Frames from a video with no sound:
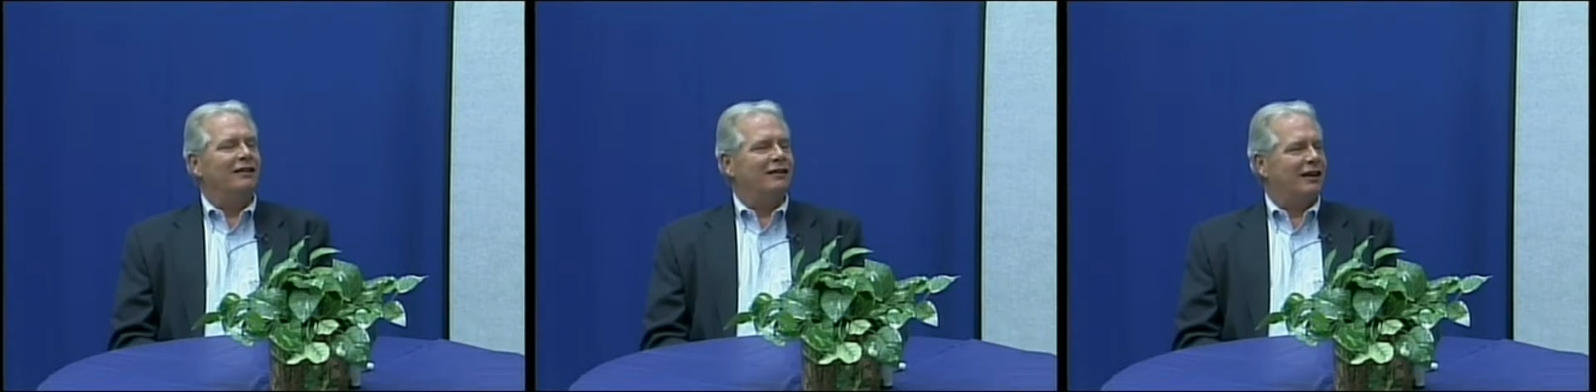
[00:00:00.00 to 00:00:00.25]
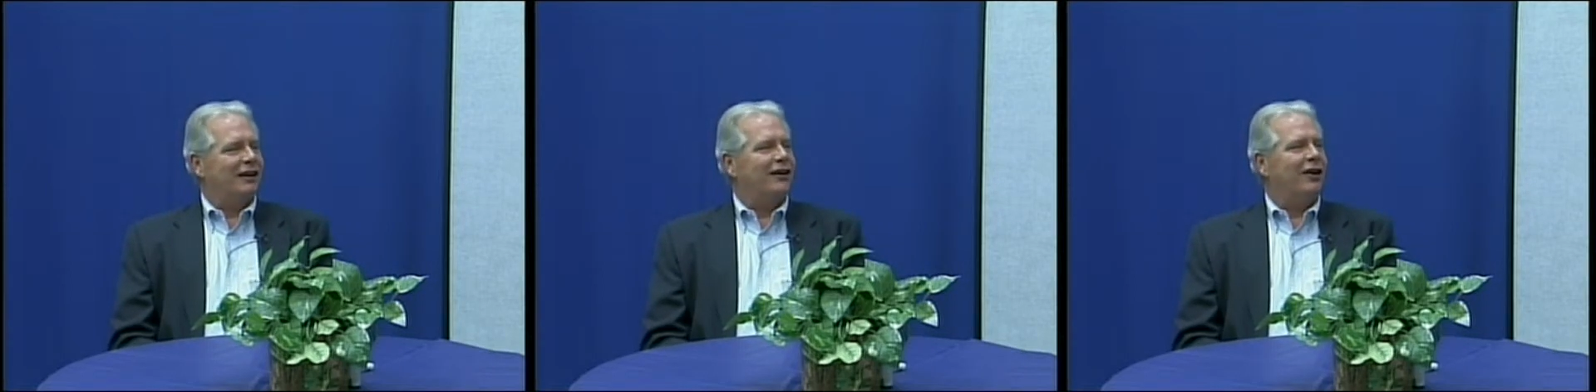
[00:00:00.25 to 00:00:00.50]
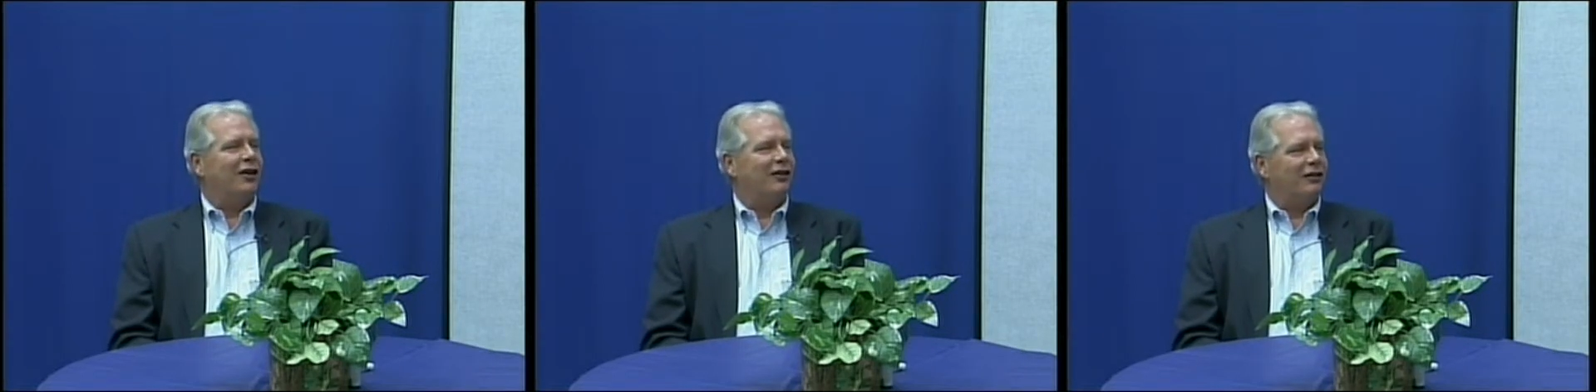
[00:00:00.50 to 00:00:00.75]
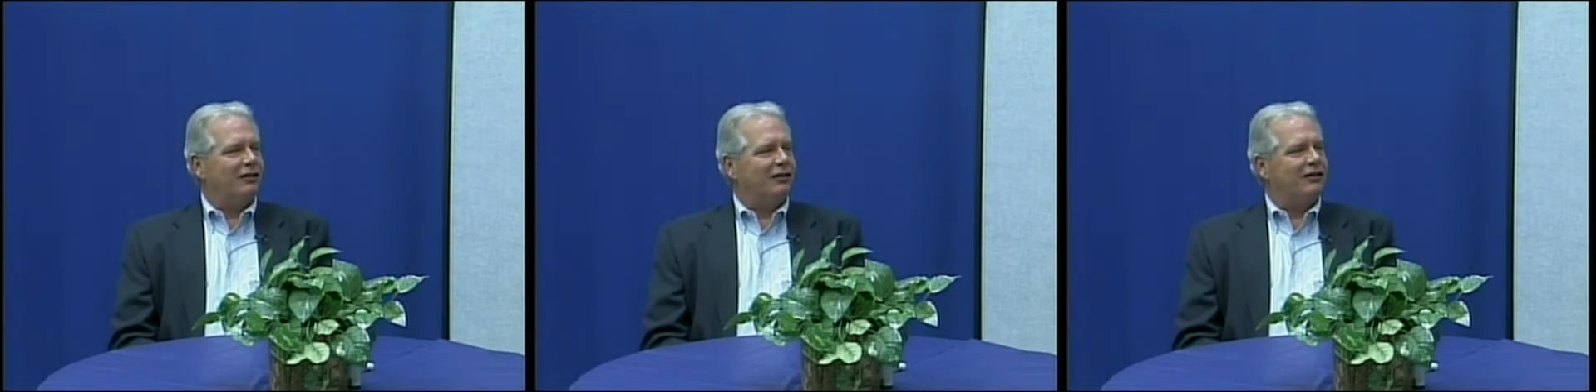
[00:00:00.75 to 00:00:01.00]
it's getting
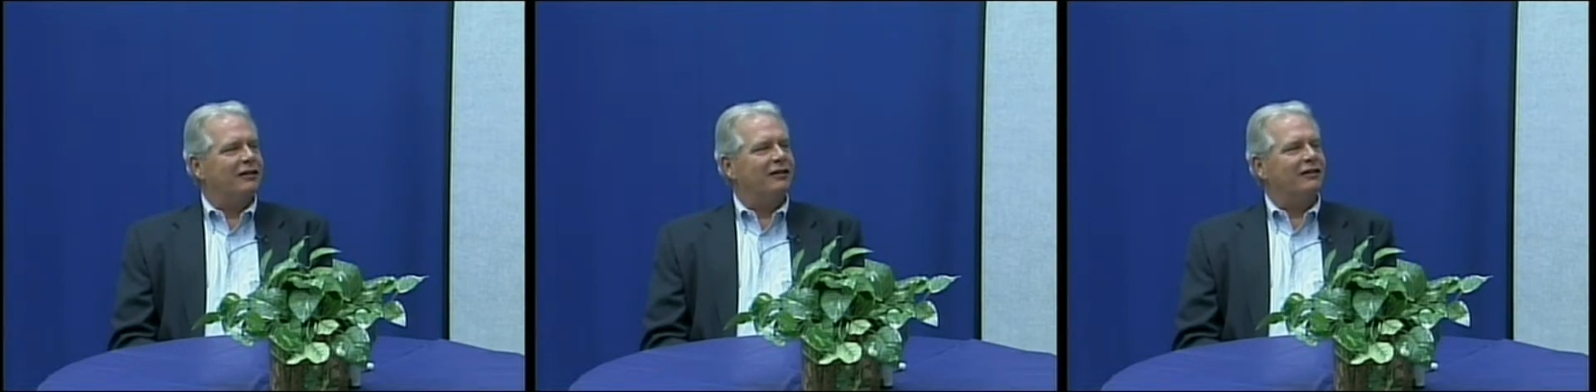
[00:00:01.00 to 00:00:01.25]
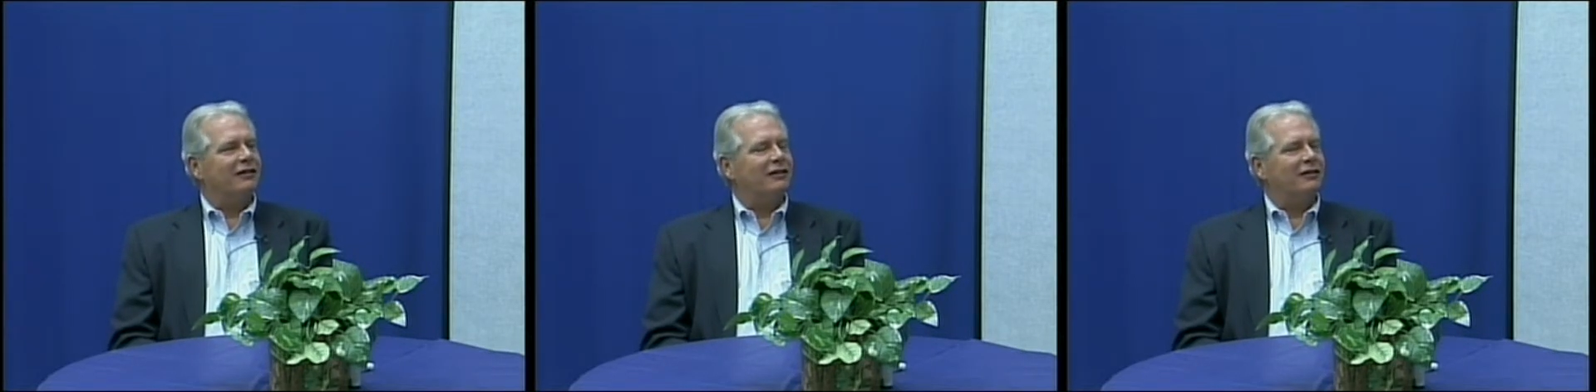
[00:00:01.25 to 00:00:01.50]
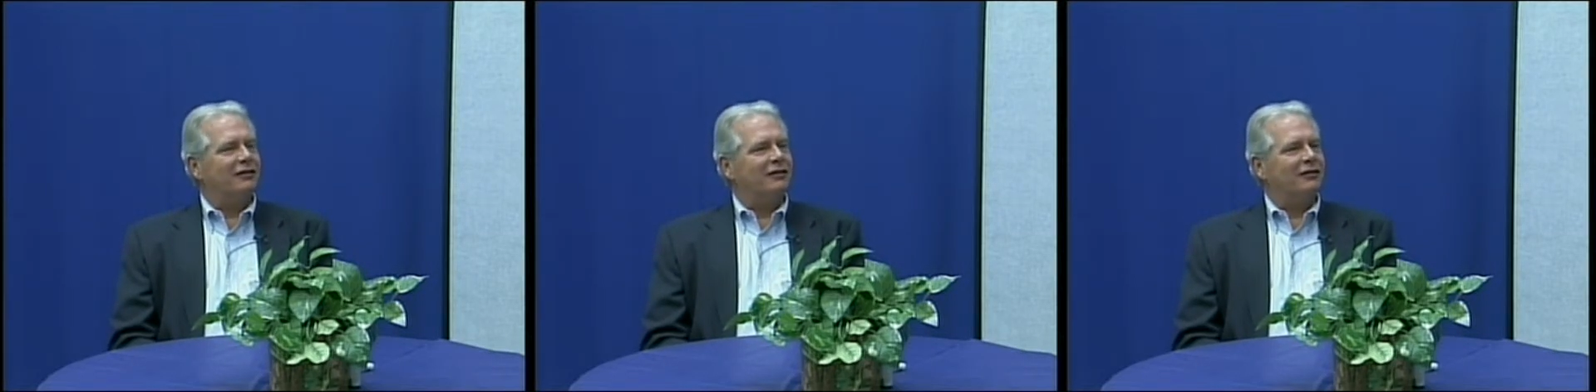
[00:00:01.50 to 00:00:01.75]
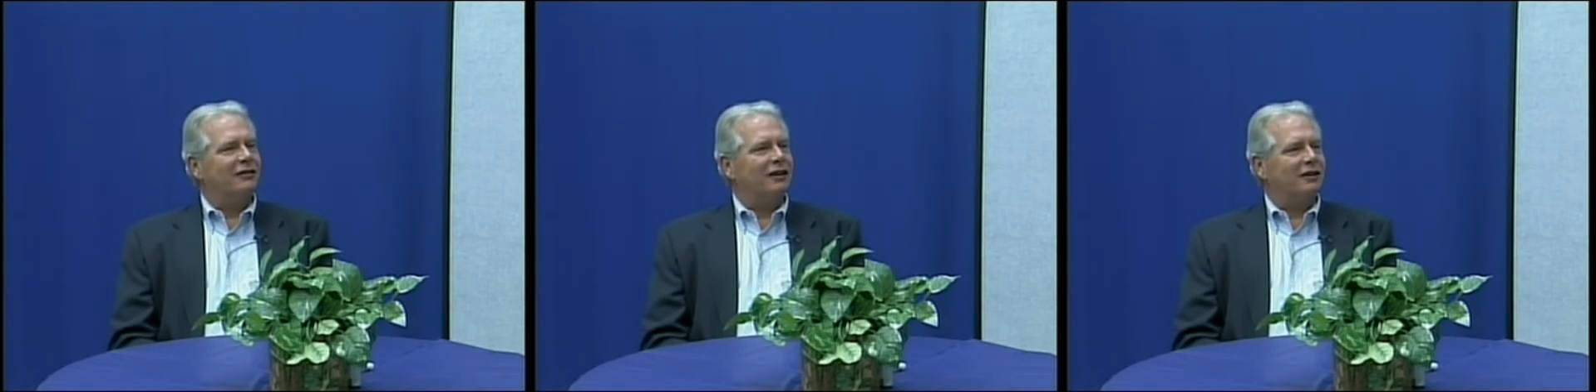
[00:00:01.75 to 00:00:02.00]
harder
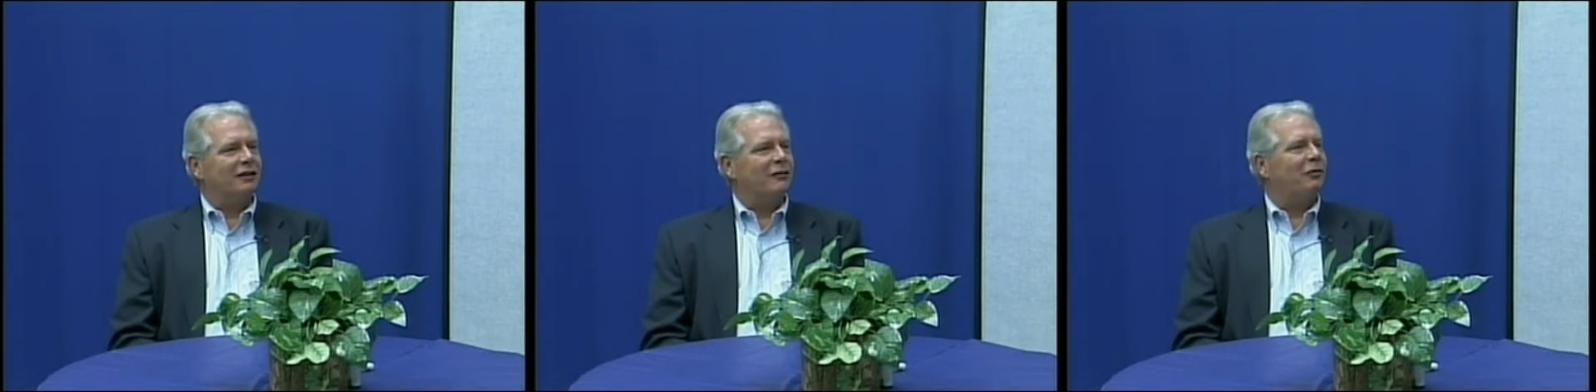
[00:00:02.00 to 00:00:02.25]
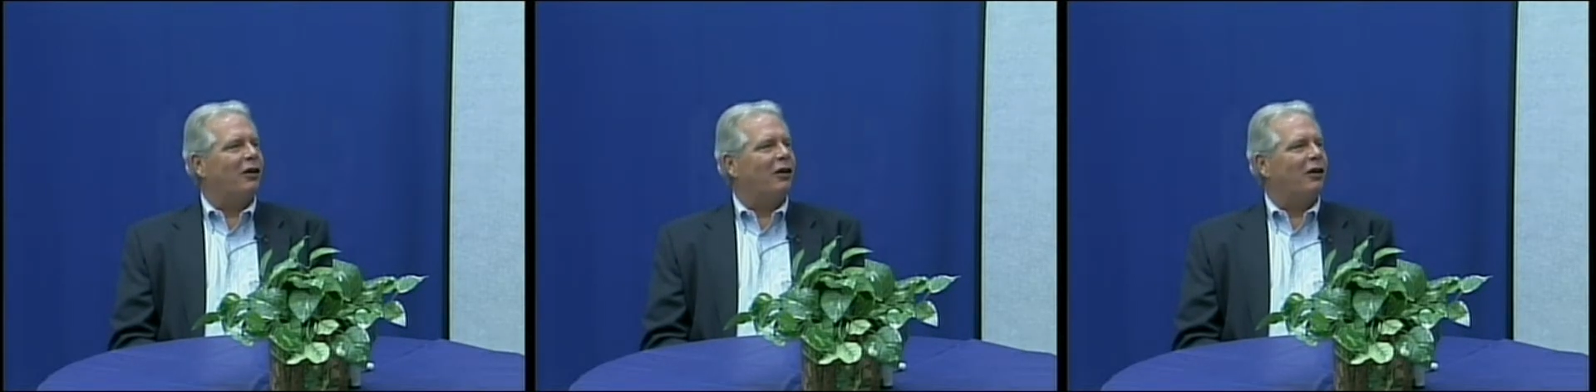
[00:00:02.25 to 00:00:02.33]
to hit the